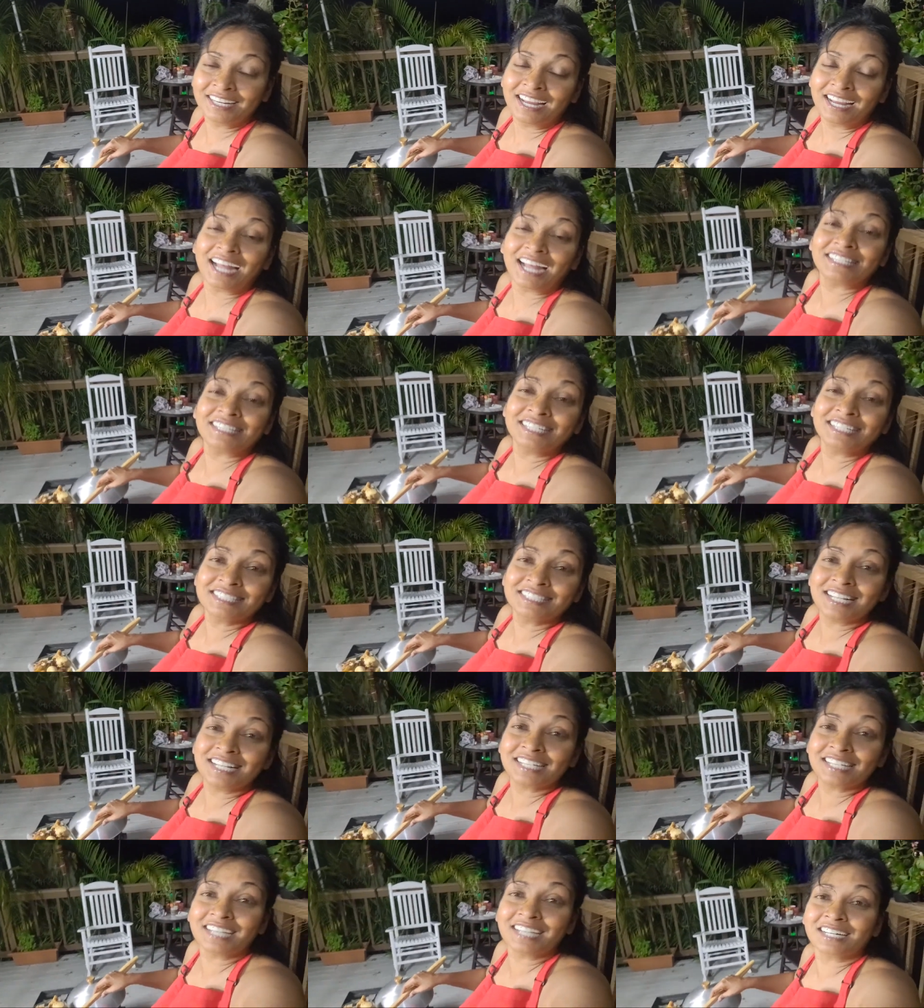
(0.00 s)
and things
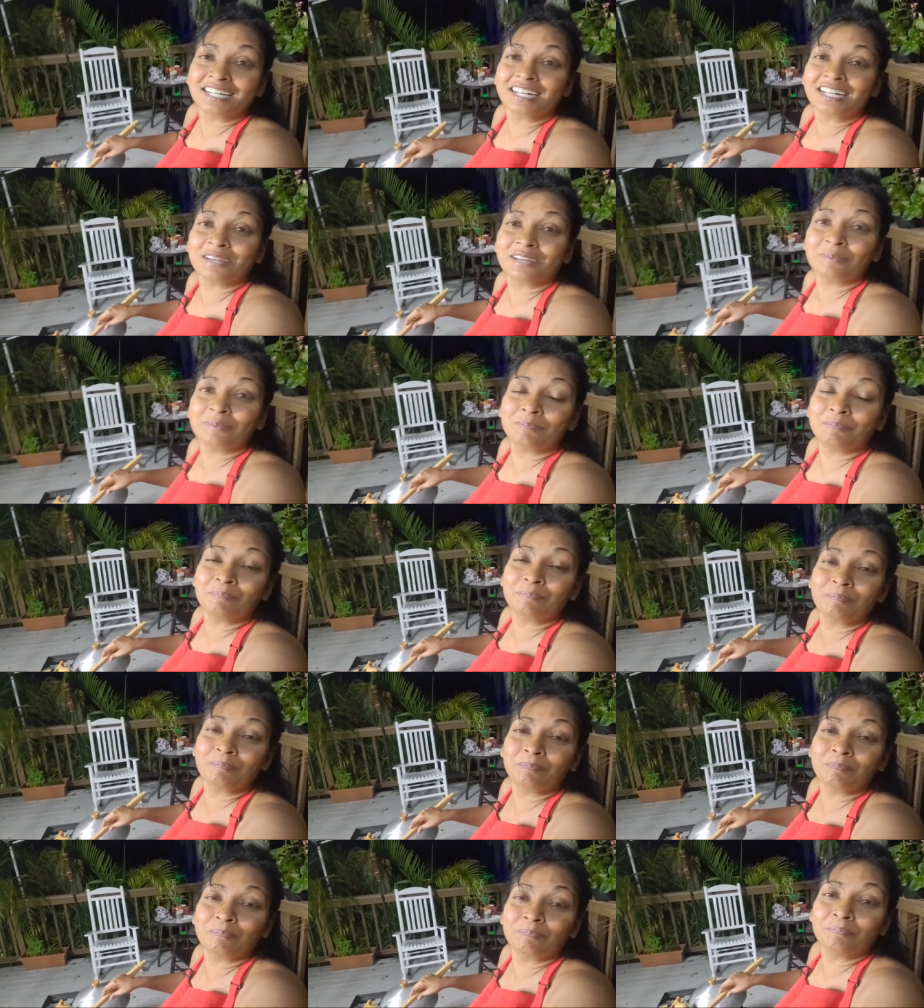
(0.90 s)
like that like
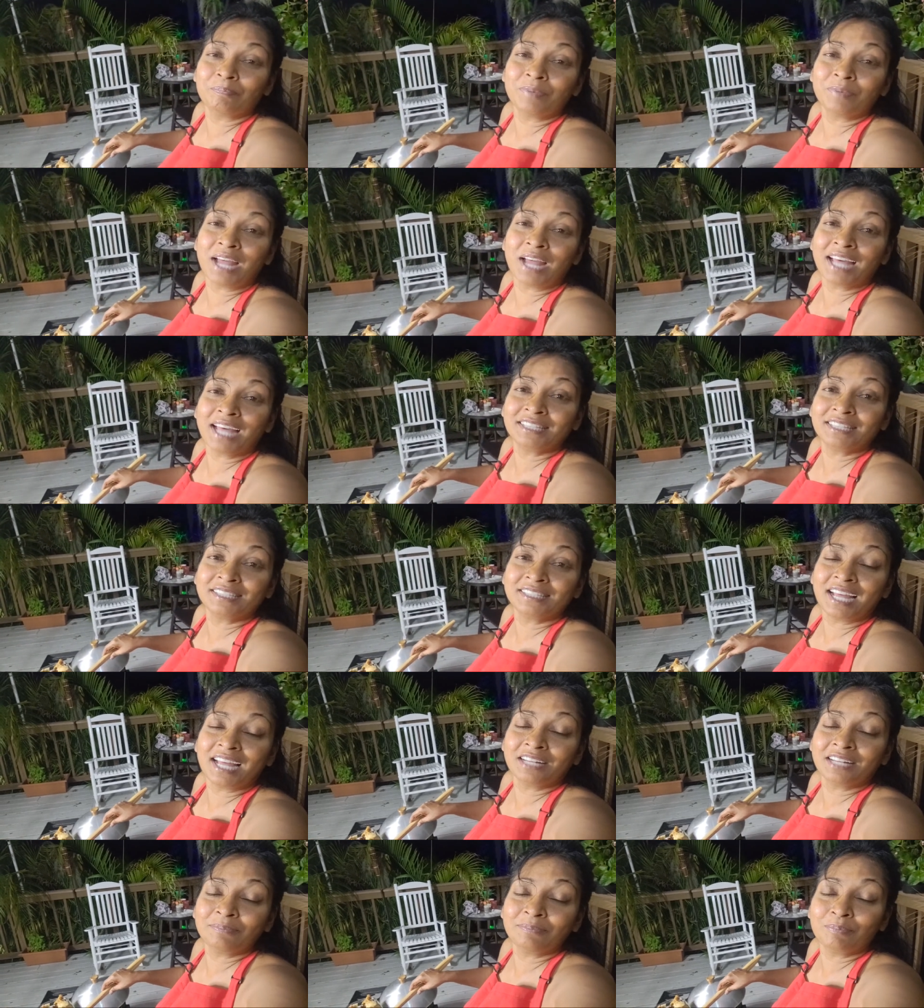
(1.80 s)
not
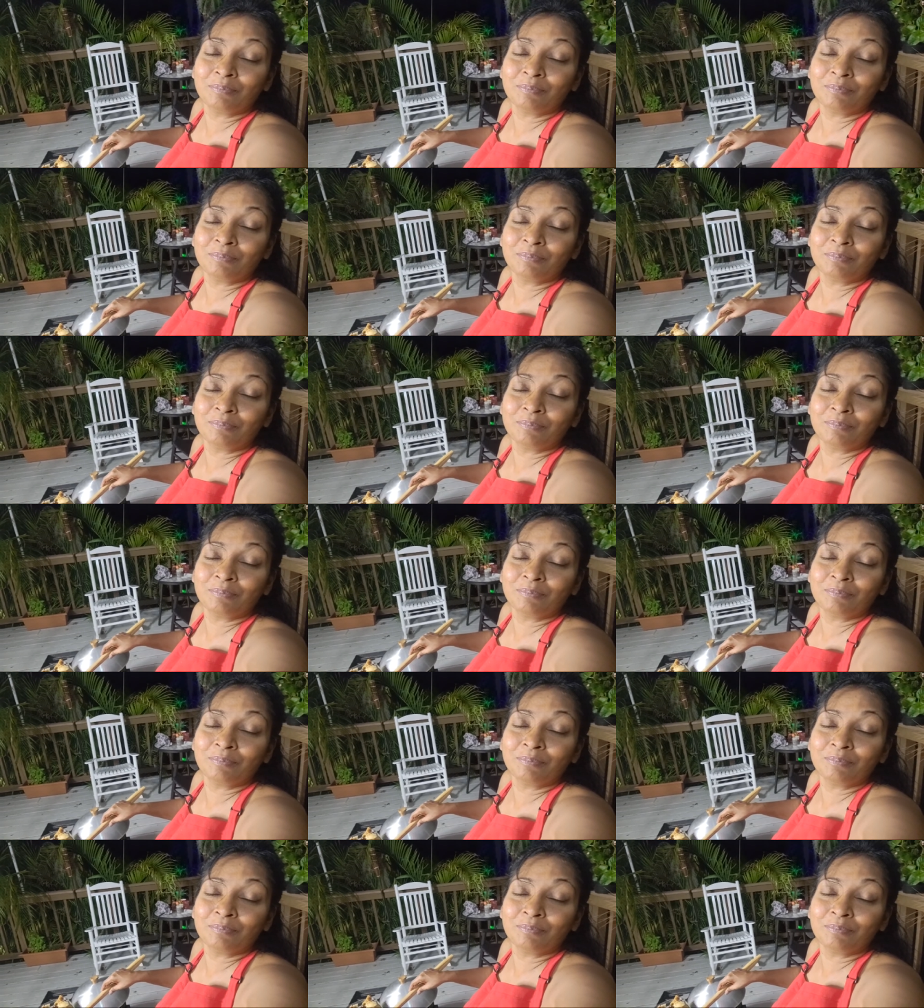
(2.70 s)
not